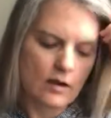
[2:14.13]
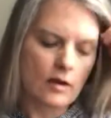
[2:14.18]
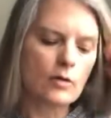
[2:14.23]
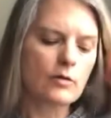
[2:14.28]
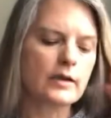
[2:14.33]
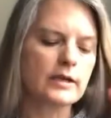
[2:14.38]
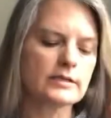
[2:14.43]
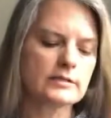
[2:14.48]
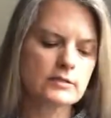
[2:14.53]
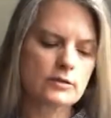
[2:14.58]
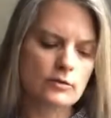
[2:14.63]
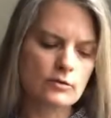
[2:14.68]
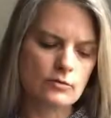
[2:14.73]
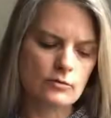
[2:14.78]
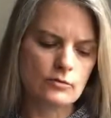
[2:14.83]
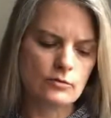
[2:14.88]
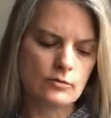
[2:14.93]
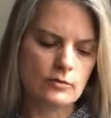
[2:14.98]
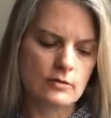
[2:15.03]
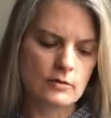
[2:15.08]
Okay,
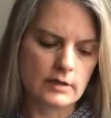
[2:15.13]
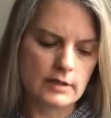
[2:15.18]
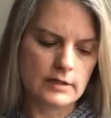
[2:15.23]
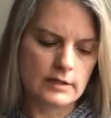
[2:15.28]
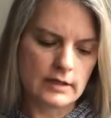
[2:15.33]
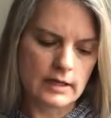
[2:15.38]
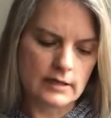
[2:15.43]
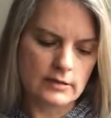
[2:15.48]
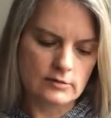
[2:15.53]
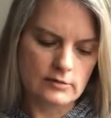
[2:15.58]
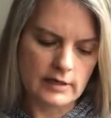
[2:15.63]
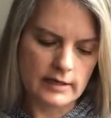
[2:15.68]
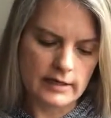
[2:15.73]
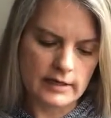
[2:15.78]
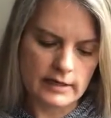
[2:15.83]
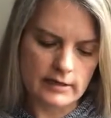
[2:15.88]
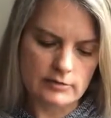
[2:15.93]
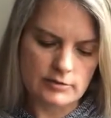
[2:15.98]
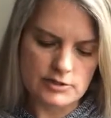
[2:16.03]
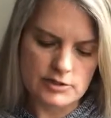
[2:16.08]
so in the
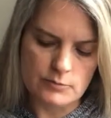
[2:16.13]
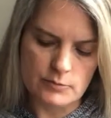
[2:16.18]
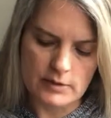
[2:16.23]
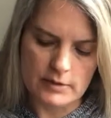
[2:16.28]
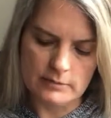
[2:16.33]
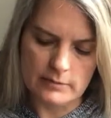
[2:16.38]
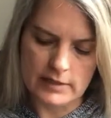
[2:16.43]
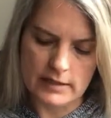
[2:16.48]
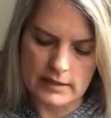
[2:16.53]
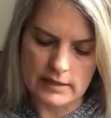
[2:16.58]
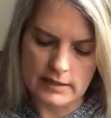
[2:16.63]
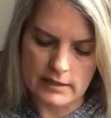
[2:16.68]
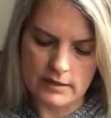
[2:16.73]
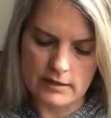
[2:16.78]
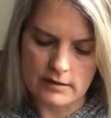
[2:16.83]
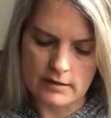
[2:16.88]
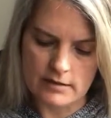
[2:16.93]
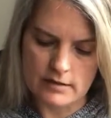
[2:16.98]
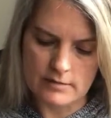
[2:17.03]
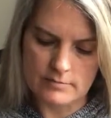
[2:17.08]
underlying energy, what I'm getting,
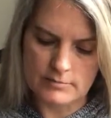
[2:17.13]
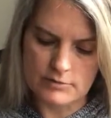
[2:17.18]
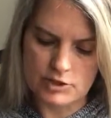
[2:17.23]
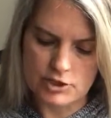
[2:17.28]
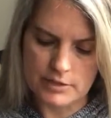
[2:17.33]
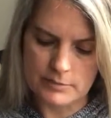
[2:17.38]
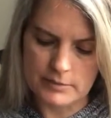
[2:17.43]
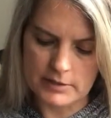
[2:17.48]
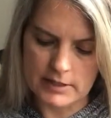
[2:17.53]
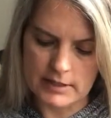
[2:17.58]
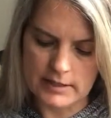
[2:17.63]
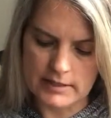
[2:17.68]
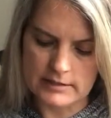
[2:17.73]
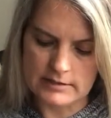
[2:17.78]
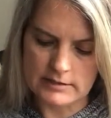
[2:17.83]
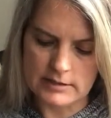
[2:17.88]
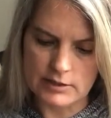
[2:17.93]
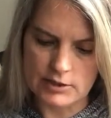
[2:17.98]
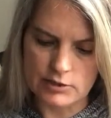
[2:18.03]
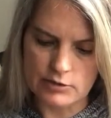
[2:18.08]
um, Gemini,
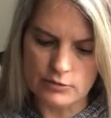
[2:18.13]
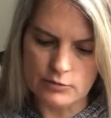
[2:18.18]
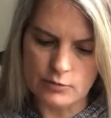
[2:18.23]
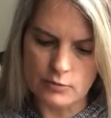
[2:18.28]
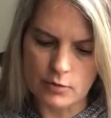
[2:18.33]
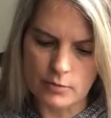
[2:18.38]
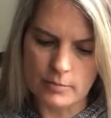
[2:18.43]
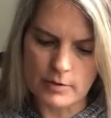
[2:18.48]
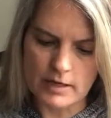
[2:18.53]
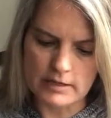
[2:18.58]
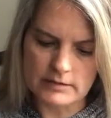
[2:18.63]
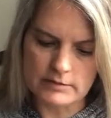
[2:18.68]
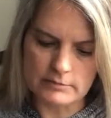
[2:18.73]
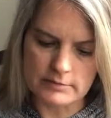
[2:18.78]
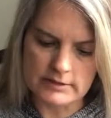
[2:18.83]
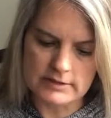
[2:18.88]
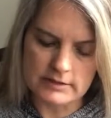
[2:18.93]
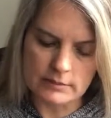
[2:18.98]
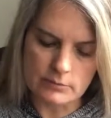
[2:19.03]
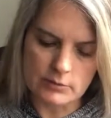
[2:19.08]
is that you or
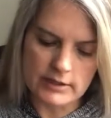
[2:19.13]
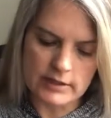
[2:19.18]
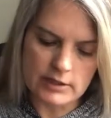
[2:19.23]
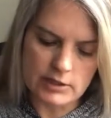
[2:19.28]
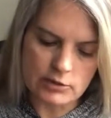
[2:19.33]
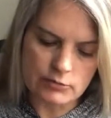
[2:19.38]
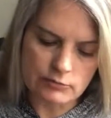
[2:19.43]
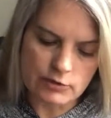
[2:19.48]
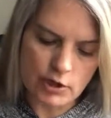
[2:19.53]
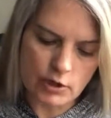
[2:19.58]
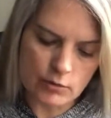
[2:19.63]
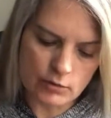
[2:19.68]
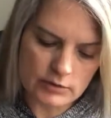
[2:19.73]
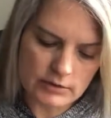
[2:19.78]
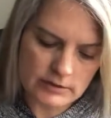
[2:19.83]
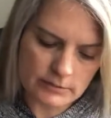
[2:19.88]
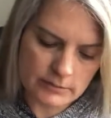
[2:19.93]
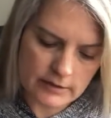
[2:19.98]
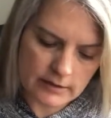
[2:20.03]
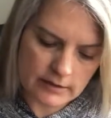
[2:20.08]
possibly somebody you know or
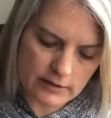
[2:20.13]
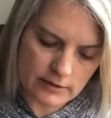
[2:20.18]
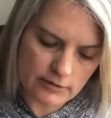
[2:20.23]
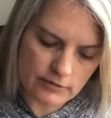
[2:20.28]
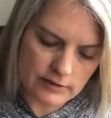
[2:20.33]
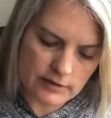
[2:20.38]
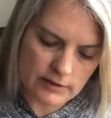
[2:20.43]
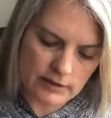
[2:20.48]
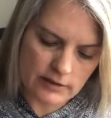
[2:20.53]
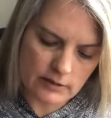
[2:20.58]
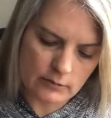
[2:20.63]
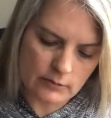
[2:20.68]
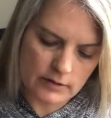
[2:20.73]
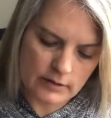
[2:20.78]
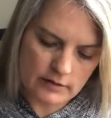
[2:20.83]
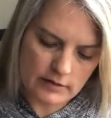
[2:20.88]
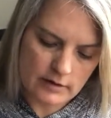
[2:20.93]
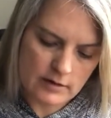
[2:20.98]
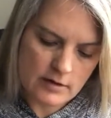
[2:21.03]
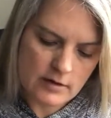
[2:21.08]
somebody that you're dealing with